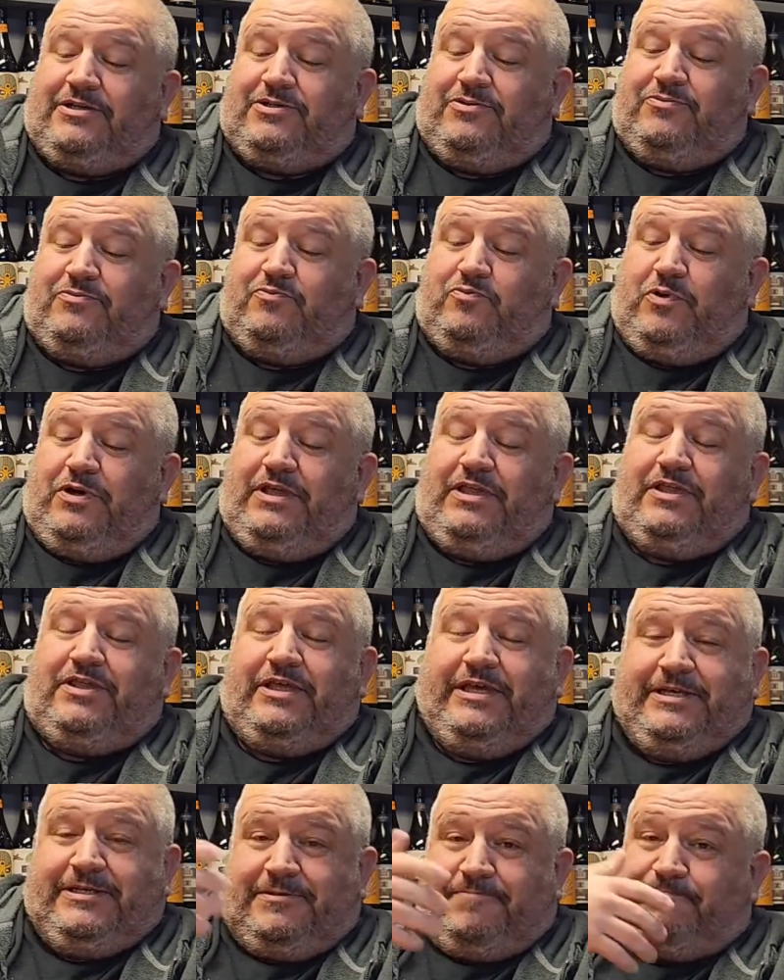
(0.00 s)
So one of the
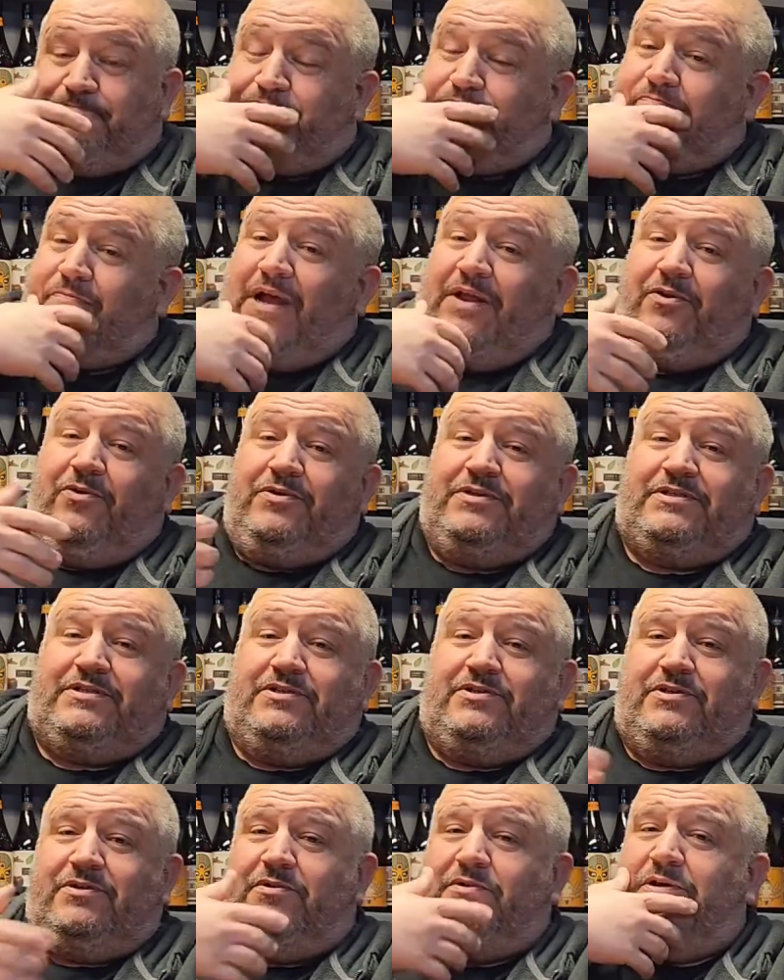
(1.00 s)
things I remember was
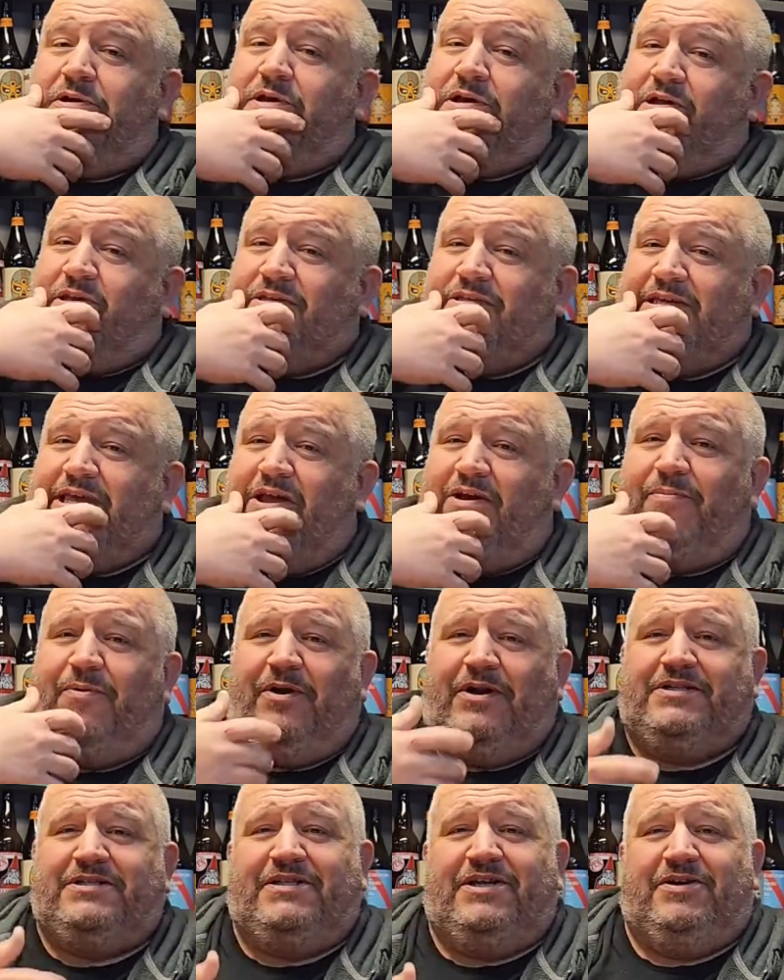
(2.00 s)
the
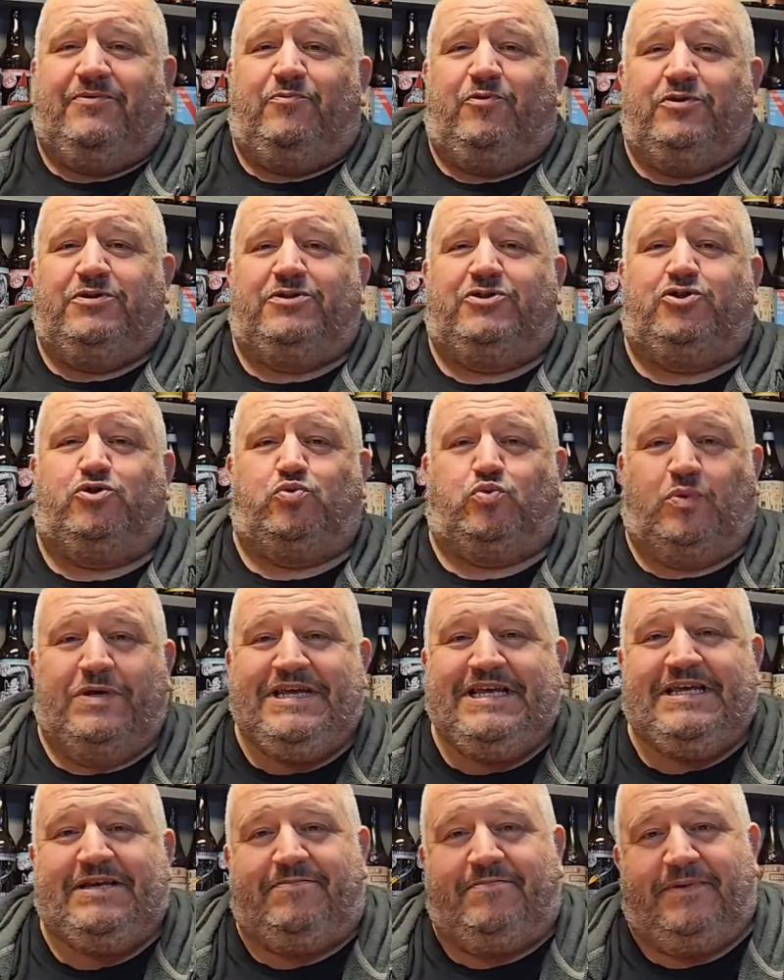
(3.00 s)
Counterpart has a lot of words
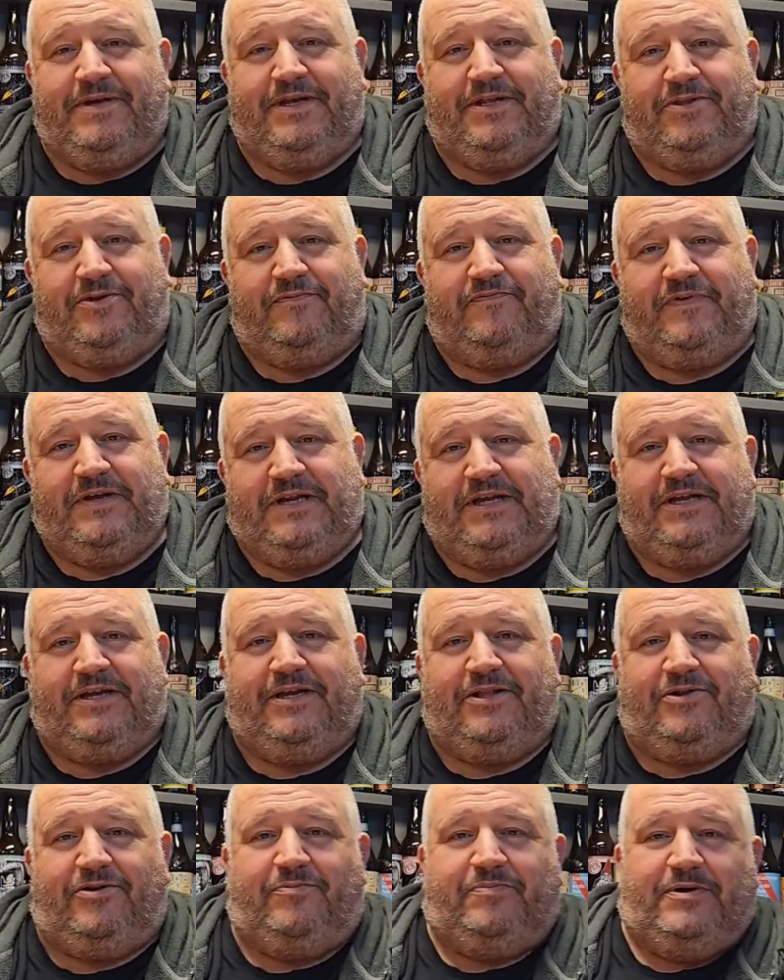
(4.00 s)
"dream" in their
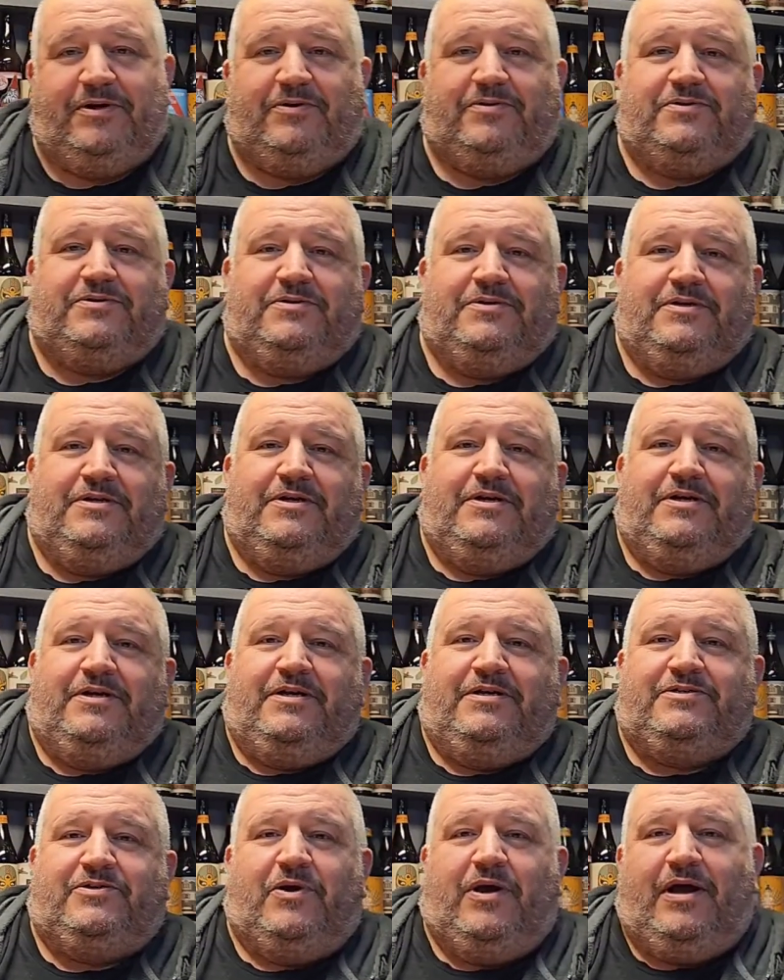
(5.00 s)
in their beers,
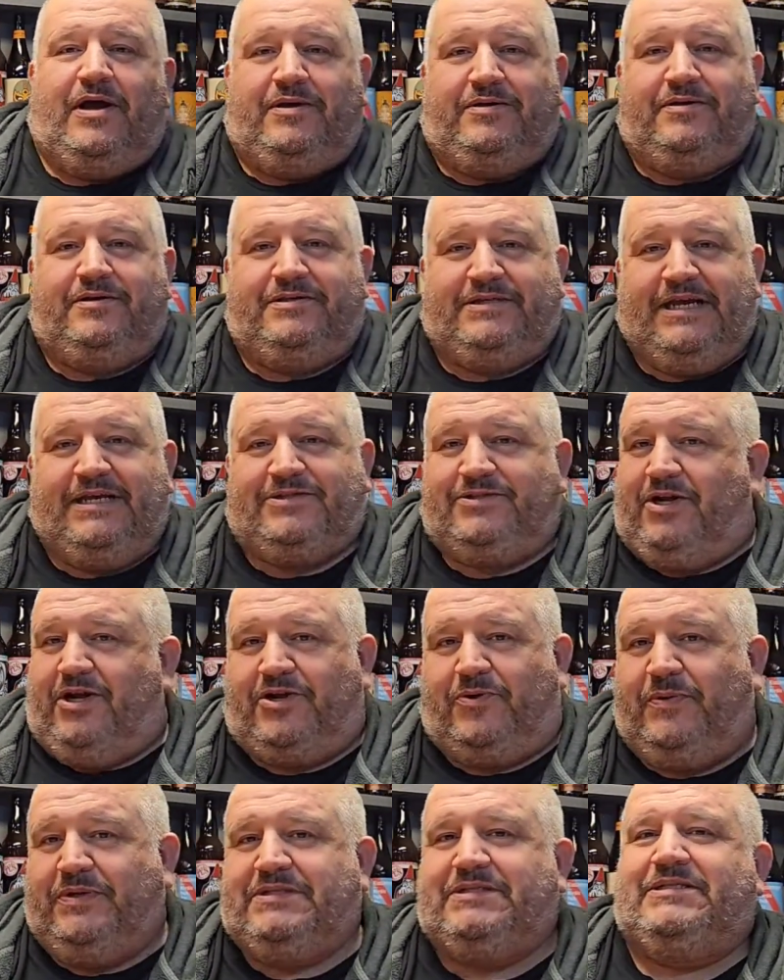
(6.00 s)
so that's
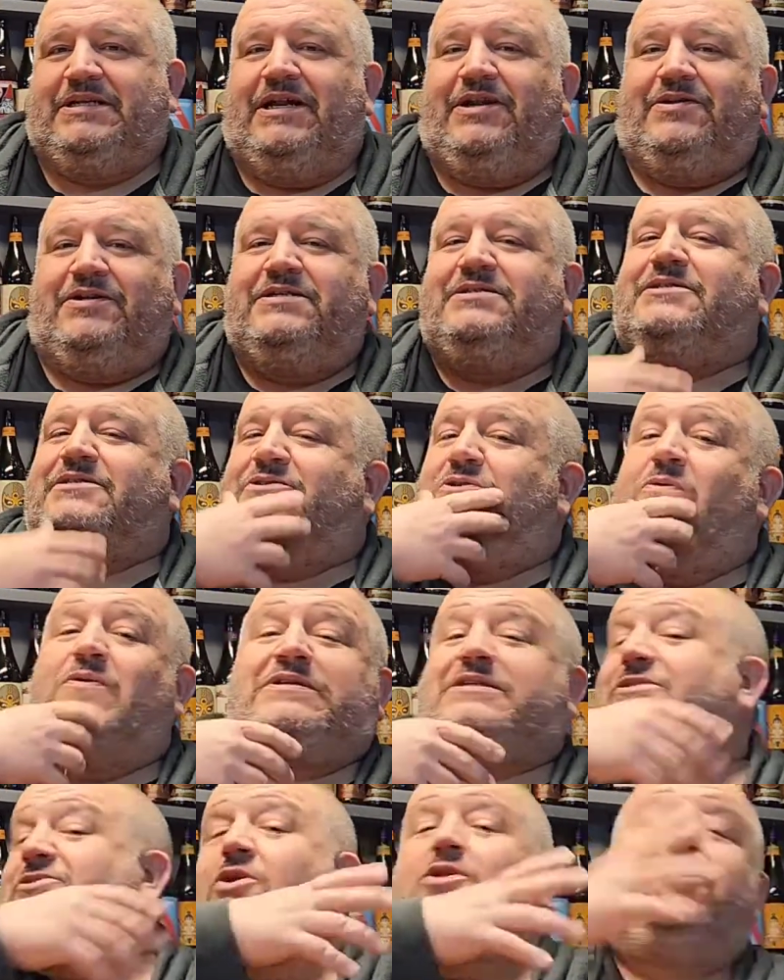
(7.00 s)
not coincidental, is it? No,
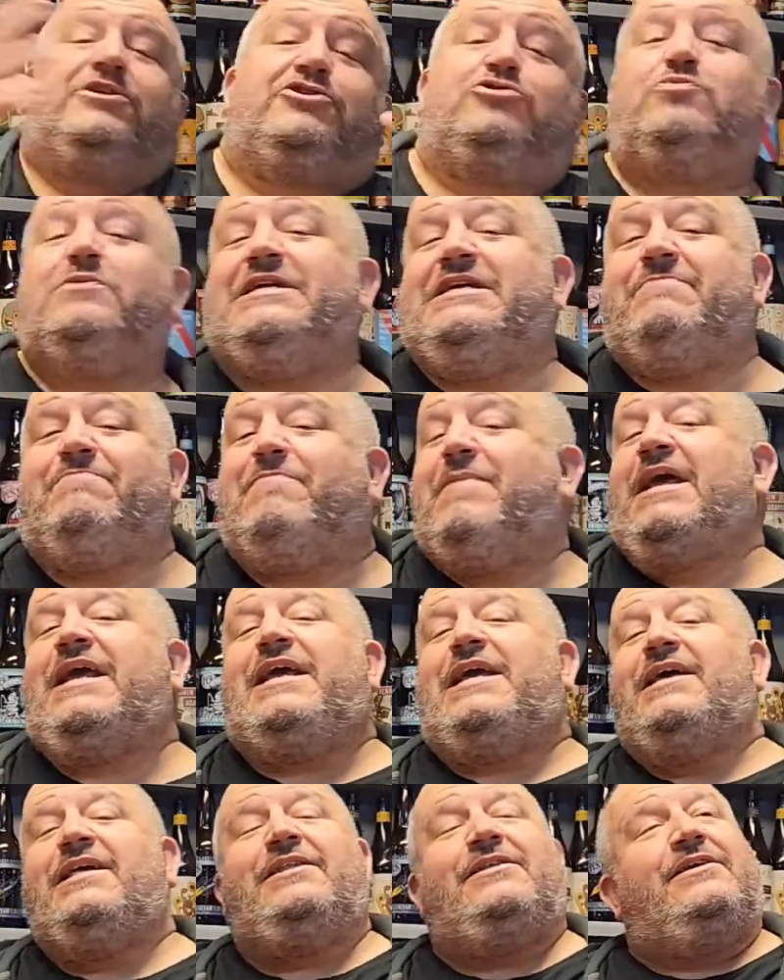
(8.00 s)
because it's all a dream,
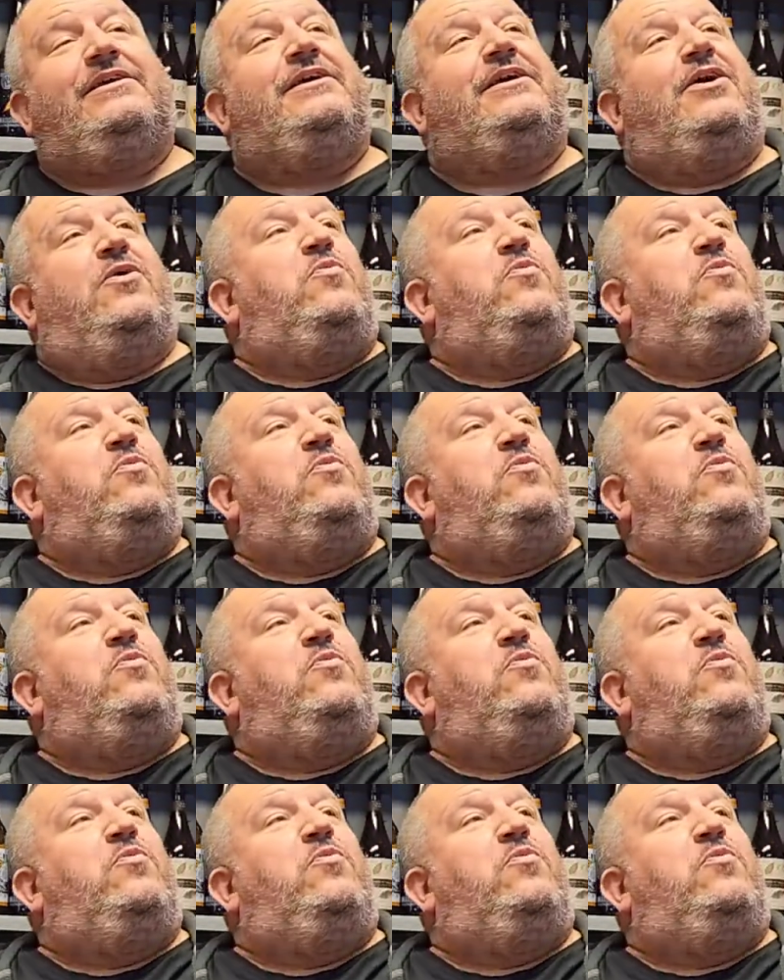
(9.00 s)
man.